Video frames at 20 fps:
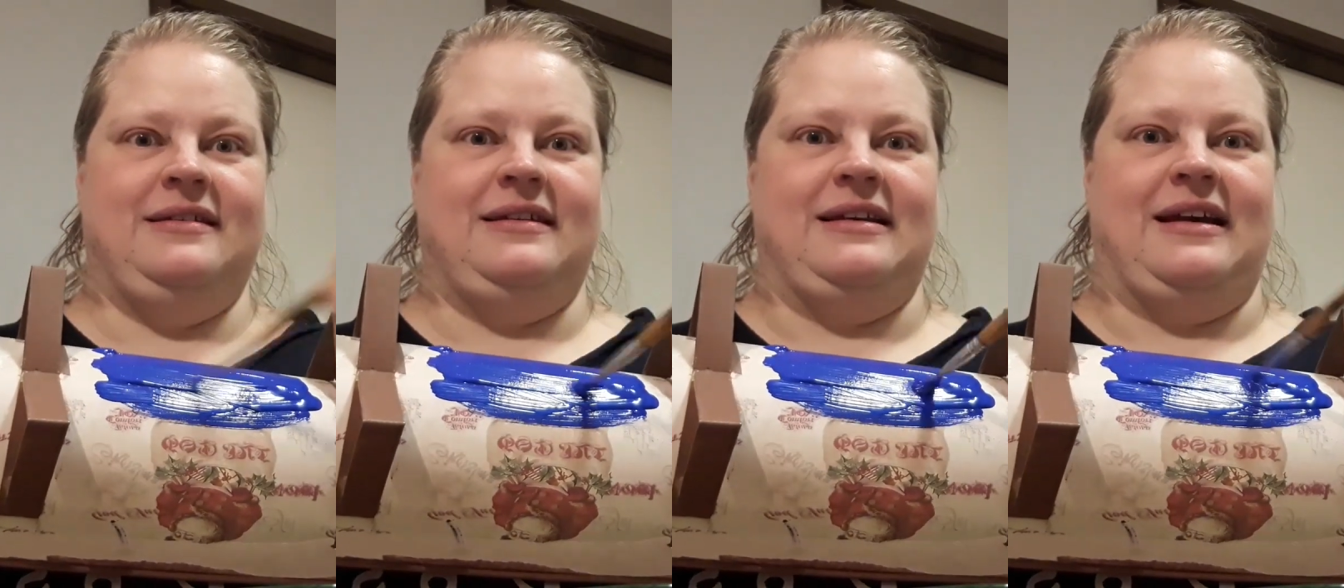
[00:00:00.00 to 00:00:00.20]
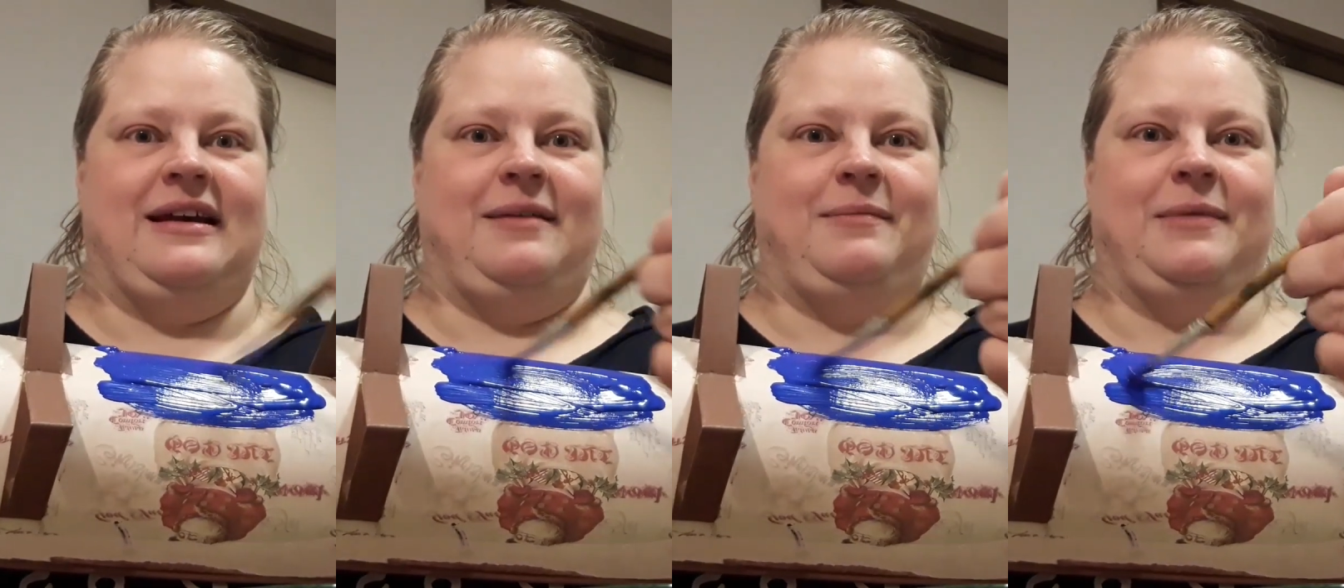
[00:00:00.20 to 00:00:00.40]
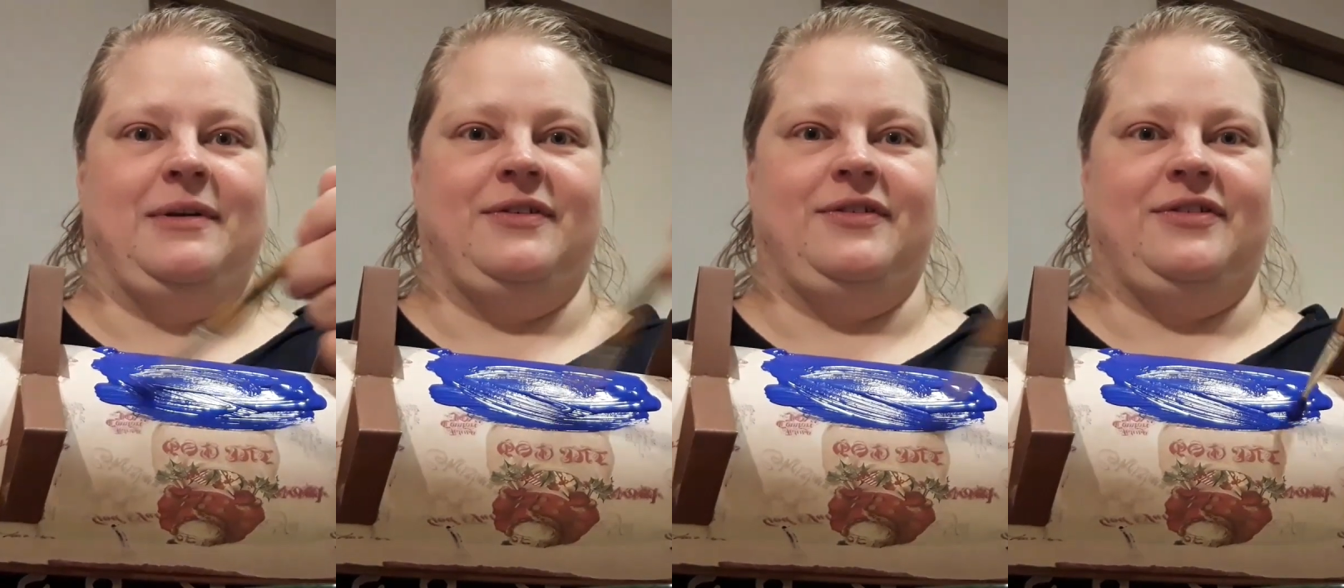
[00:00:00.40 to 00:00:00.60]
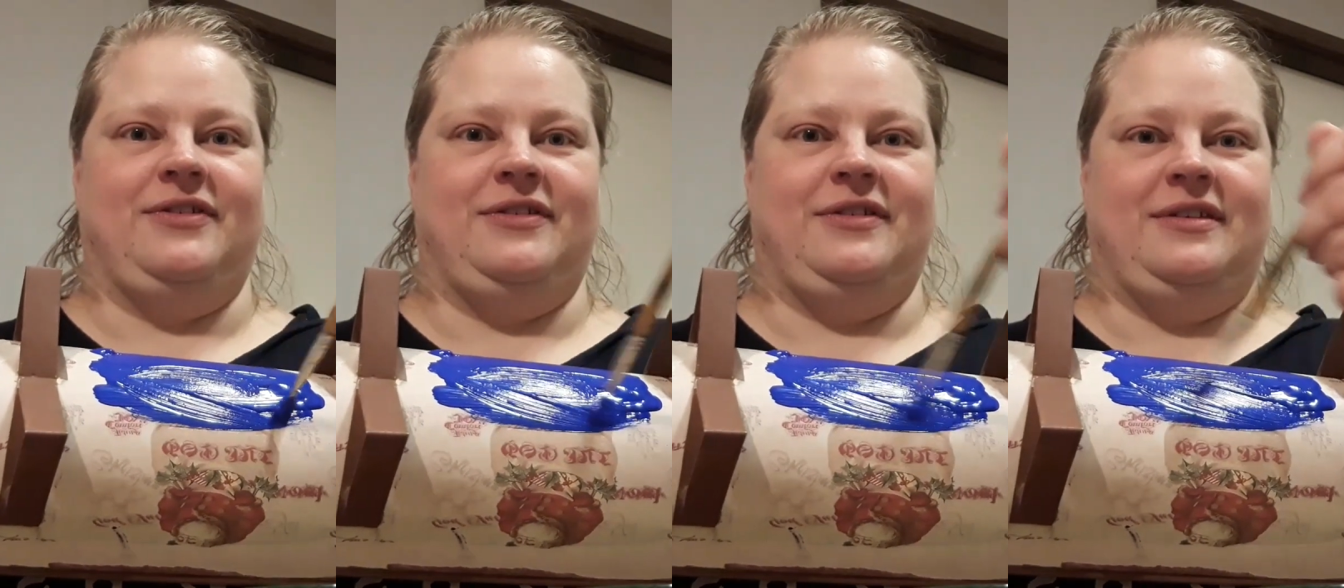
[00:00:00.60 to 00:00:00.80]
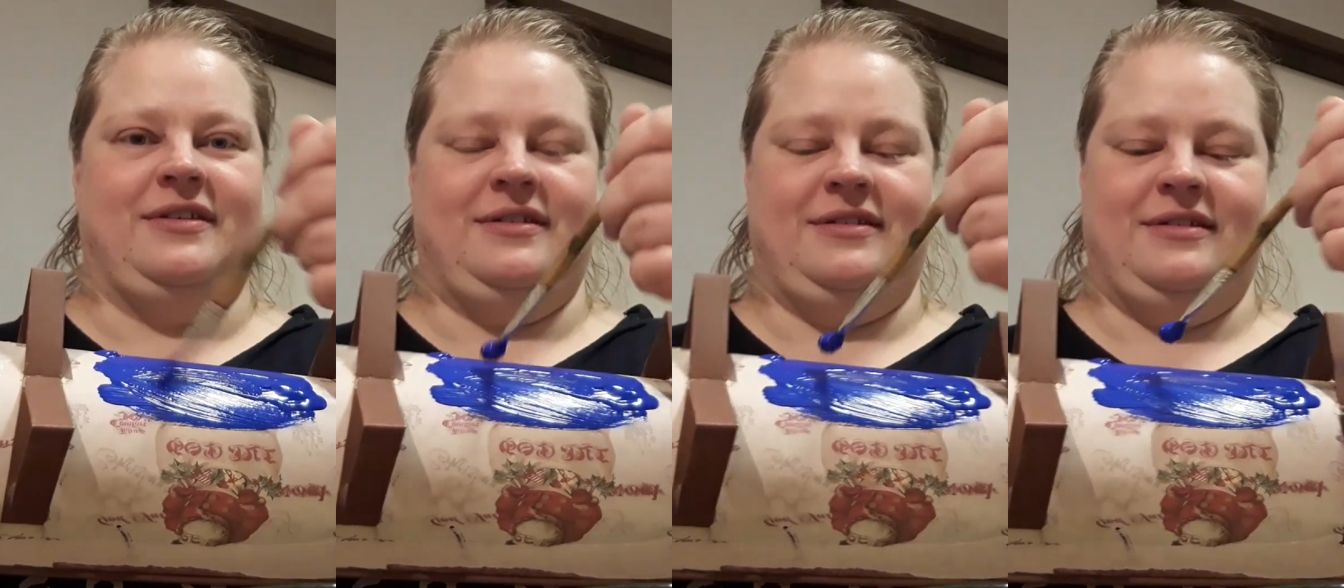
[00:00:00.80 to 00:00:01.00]
yeah, I'm
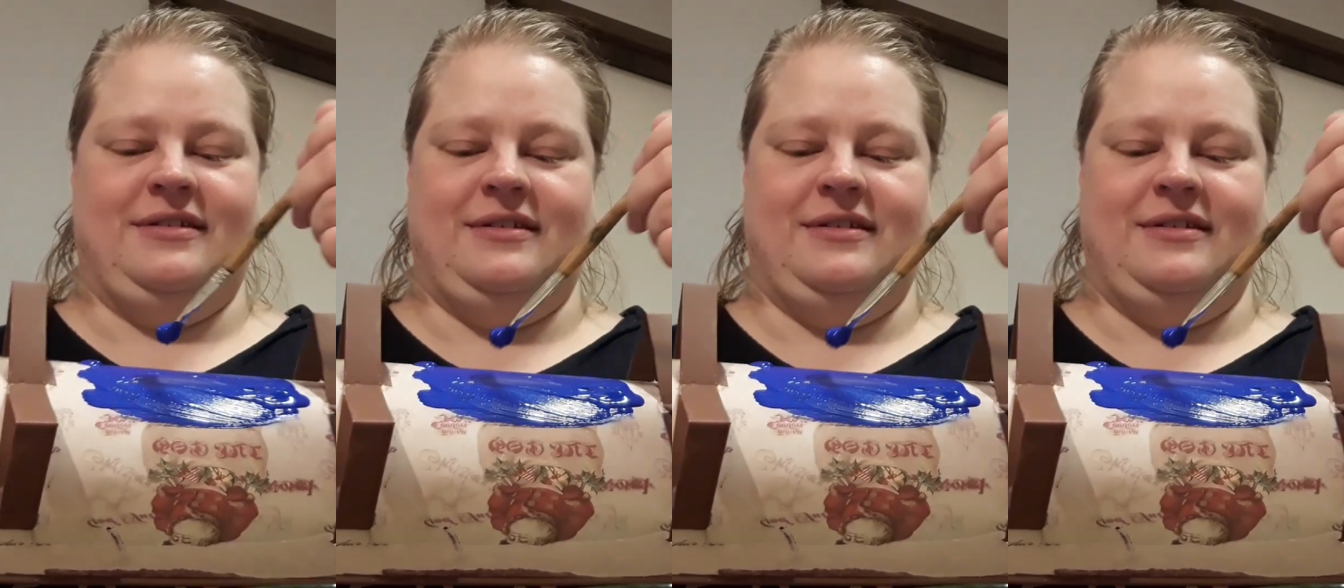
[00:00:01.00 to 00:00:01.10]
just